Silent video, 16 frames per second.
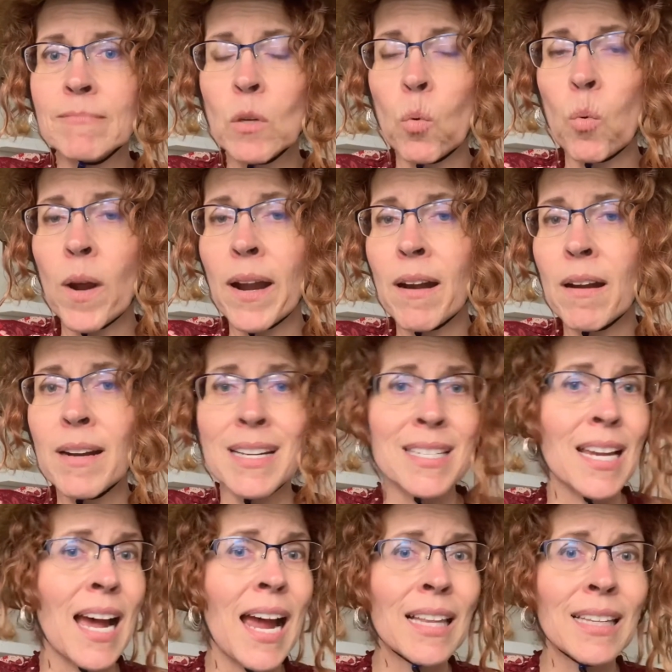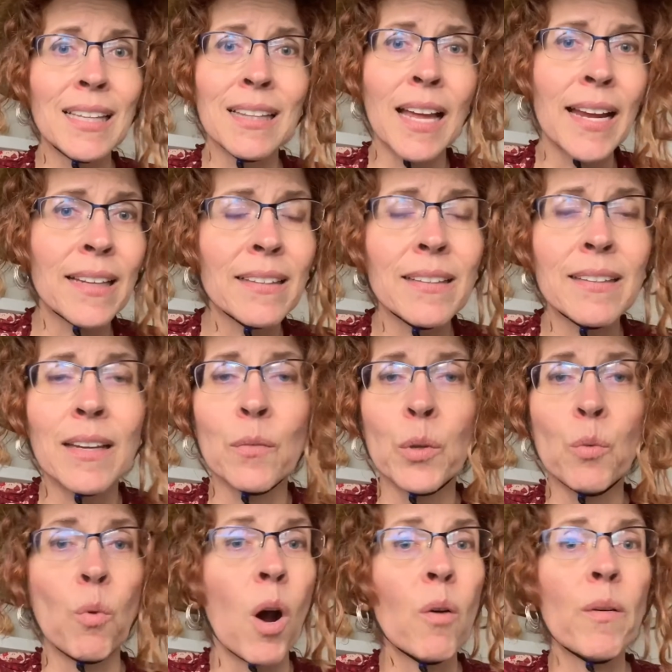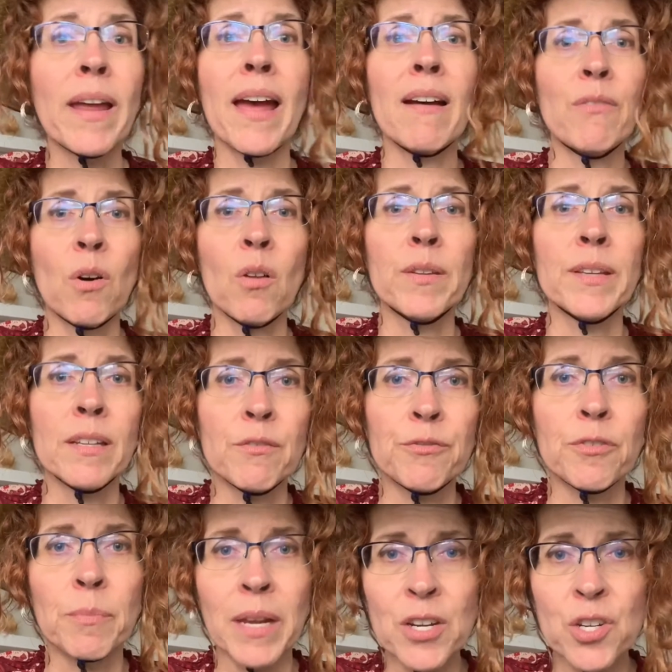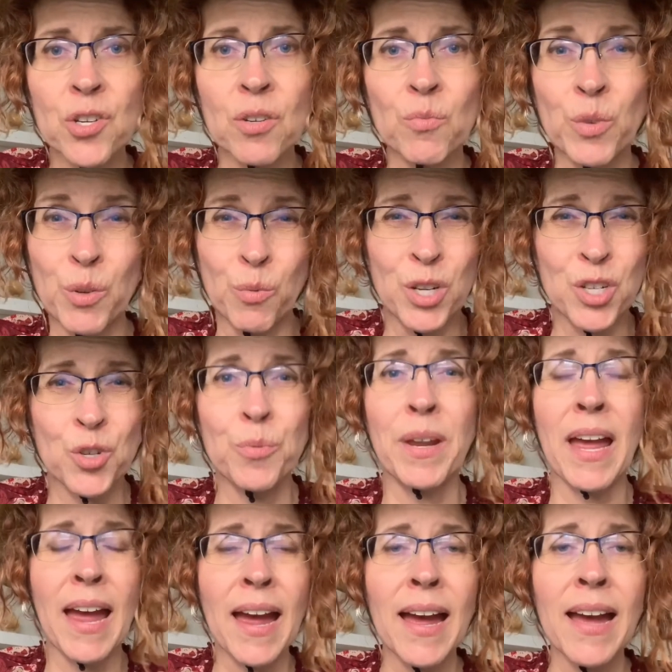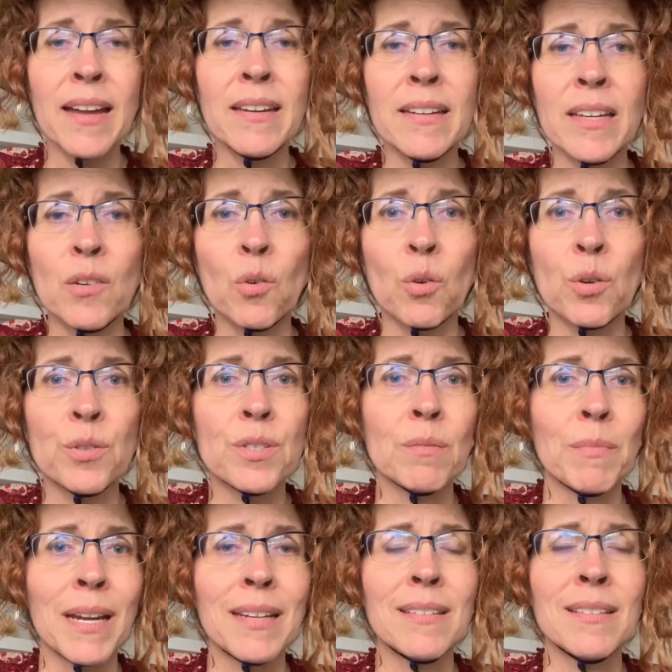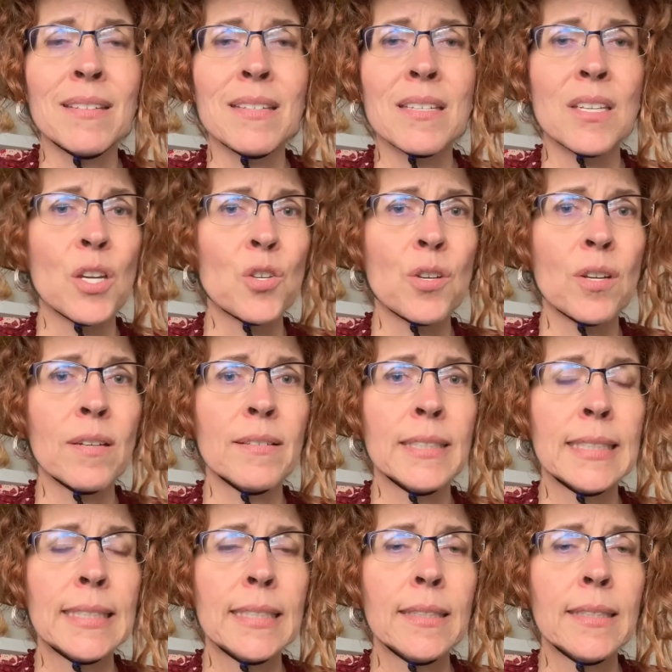where it's highly likely that we won't have all the information we wish we had in order to make the decision.